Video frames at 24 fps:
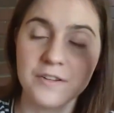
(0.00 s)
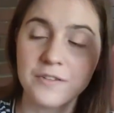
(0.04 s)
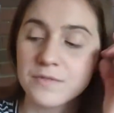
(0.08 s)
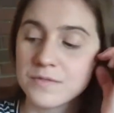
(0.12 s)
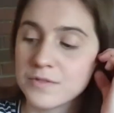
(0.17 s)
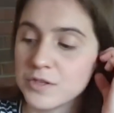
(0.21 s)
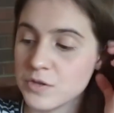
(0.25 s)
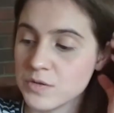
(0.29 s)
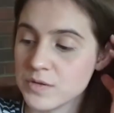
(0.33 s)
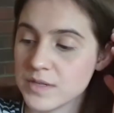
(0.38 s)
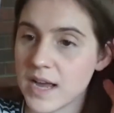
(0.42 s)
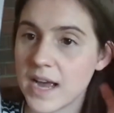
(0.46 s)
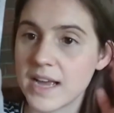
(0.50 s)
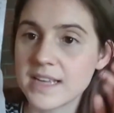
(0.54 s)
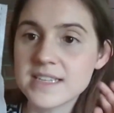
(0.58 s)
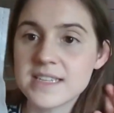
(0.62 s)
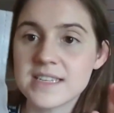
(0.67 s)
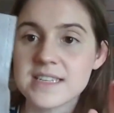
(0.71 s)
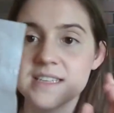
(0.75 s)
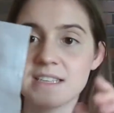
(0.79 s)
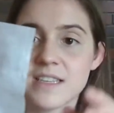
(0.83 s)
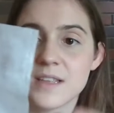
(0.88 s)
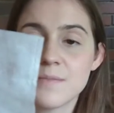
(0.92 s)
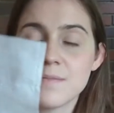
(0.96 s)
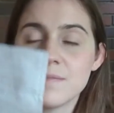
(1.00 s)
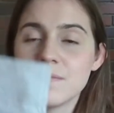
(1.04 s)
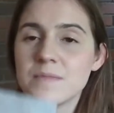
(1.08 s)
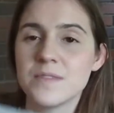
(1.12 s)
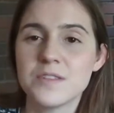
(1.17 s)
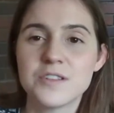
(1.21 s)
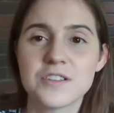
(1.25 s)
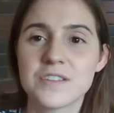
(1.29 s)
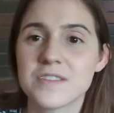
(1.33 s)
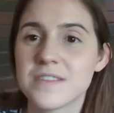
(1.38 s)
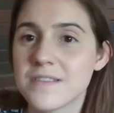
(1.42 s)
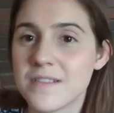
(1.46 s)
There are 2 sizes in the,
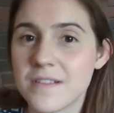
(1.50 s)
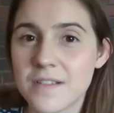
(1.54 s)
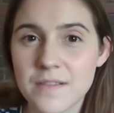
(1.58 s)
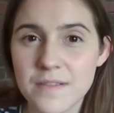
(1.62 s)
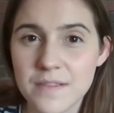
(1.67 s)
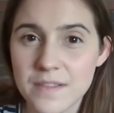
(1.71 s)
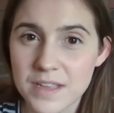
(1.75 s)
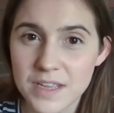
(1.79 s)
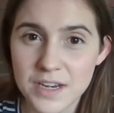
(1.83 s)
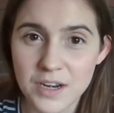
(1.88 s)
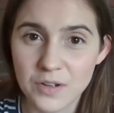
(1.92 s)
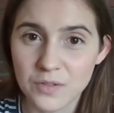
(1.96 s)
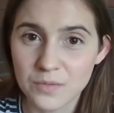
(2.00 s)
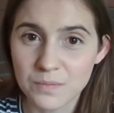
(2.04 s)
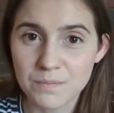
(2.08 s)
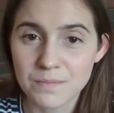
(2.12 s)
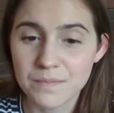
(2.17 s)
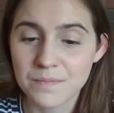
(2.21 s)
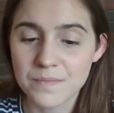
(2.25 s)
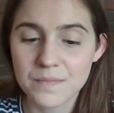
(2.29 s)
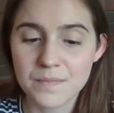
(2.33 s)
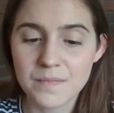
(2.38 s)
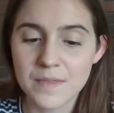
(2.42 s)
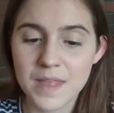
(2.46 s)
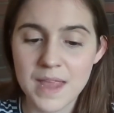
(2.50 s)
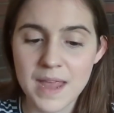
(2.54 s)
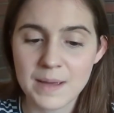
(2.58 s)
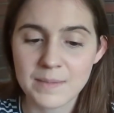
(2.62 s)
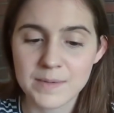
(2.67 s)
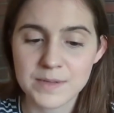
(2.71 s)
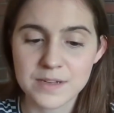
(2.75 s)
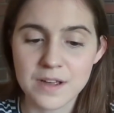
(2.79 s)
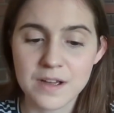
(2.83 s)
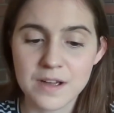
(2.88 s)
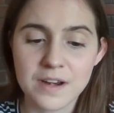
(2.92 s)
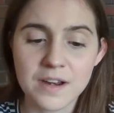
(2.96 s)
you know,
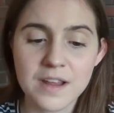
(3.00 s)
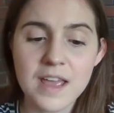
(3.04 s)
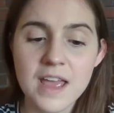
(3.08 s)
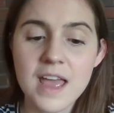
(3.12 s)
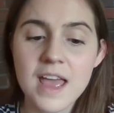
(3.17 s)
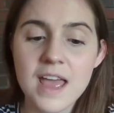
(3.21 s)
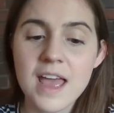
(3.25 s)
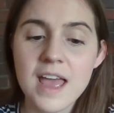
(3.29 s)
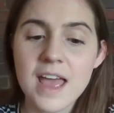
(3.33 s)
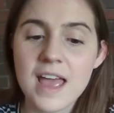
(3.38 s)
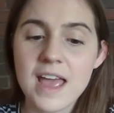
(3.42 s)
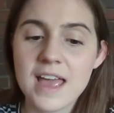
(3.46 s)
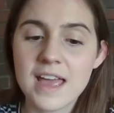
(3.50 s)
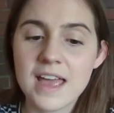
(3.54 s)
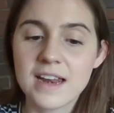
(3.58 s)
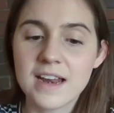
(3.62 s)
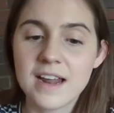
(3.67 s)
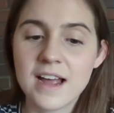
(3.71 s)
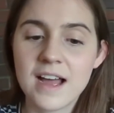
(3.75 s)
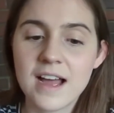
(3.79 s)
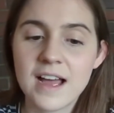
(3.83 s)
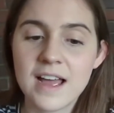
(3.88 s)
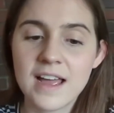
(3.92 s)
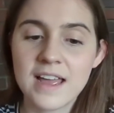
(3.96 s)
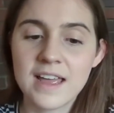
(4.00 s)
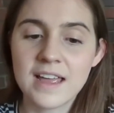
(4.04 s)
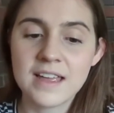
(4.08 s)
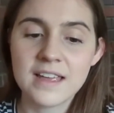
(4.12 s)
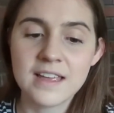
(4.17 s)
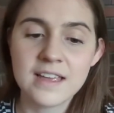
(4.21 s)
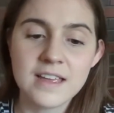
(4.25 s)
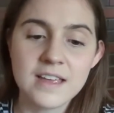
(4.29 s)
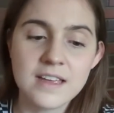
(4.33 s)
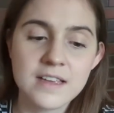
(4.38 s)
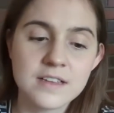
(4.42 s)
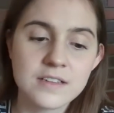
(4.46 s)
Amazon, and
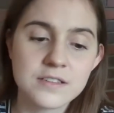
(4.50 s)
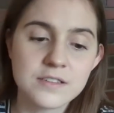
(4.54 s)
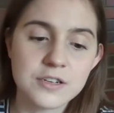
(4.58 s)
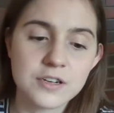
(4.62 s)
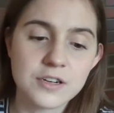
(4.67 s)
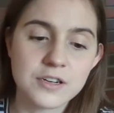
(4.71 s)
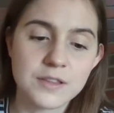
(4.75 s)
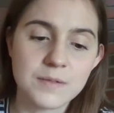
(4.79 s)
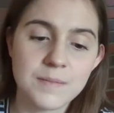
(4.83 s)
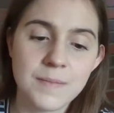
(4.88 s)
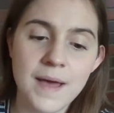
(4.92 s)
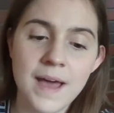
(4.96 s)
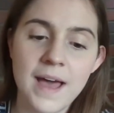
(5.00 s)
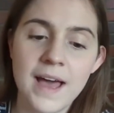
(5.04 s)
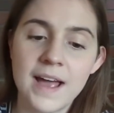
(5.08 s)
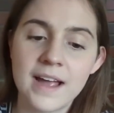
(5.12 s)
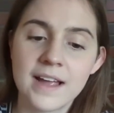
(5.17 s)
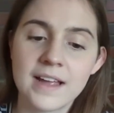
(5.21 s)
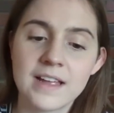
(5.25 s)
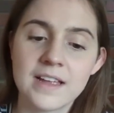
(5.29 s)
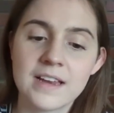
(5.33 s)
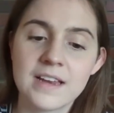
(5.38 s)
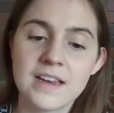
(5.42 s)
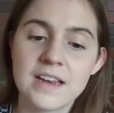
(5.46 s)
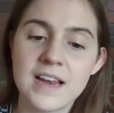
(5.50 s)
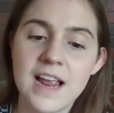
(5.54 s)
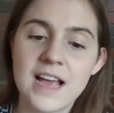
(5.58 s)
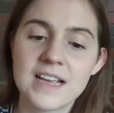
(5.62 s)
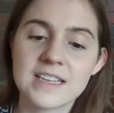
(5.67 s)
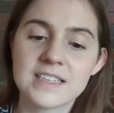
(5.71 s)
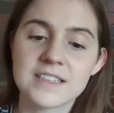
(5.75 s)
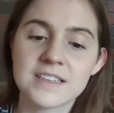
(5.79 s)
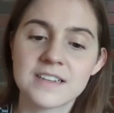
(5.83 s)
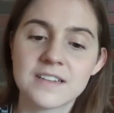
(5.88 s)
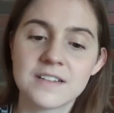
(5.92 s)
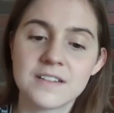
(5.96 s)
I took the bag, and it
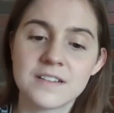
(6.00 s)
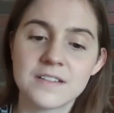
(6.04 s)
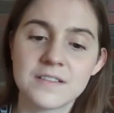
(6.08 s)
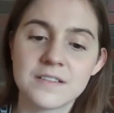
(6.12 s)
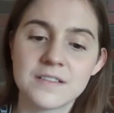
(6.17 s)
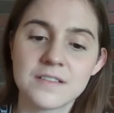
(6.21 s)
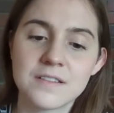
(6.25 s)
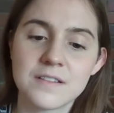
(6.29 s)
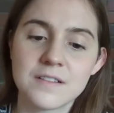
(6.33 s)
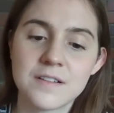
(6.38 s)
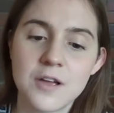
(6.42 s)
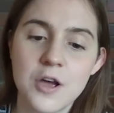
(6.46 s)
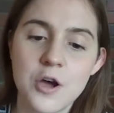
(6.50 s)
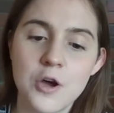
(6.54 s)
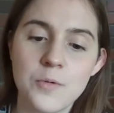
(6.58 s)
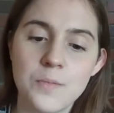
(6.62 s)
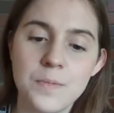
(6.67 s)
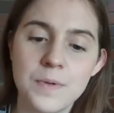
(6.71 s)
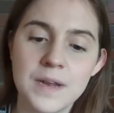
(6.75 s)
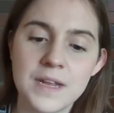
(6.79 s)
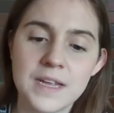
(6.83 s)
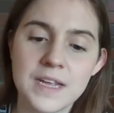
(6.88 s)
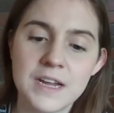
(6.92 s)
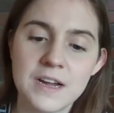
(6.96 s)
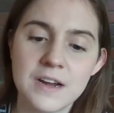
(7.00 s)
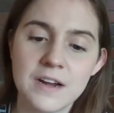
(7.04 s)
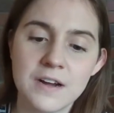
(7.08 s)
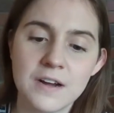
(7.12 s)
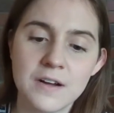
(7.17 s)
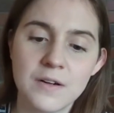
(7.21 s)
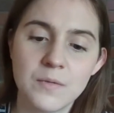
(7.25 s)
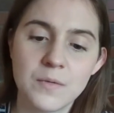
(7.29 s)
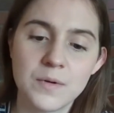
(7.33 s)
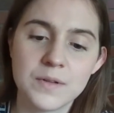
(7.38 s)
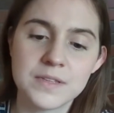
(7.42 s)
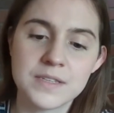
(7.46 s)
has a little opening
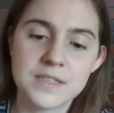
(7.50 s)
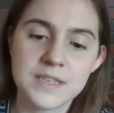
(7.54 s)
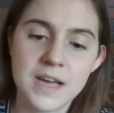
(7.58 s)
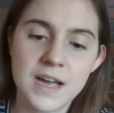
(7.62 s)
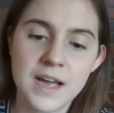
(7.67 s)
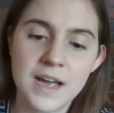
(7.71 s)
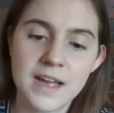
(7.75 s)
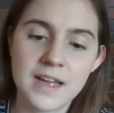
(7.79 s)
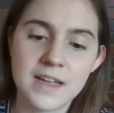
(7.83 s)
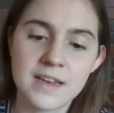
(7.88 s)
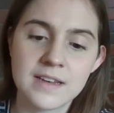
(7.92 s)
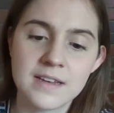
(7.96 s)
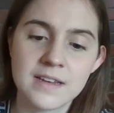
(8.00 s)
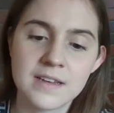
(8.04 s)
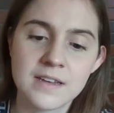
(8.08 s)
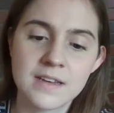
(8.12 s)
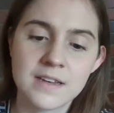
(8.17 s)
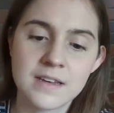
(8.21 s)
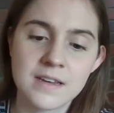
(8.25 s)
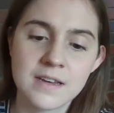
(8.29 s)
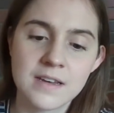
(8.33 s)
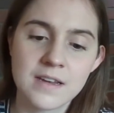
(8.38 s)
here on one side,